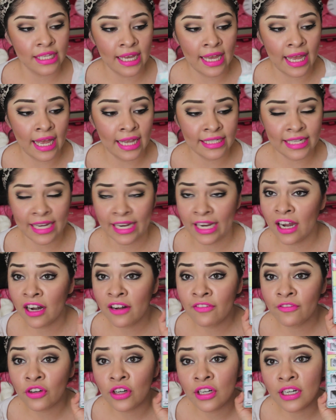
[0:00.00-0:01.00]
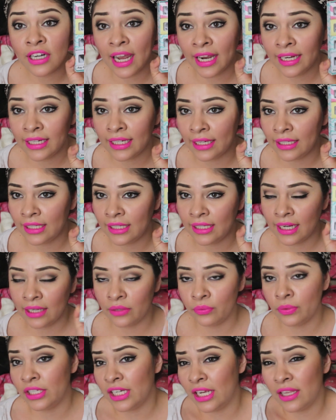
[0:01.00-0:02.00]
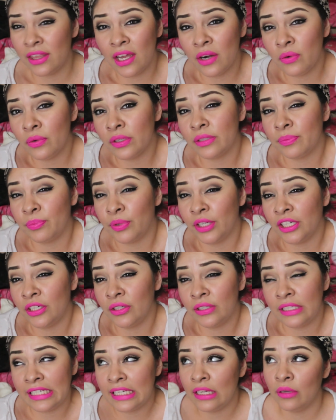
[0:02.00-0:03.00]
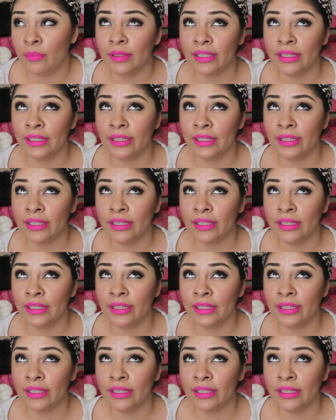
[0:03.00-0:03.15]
and I got it for $9.99, which I thought it was a pretty good deal.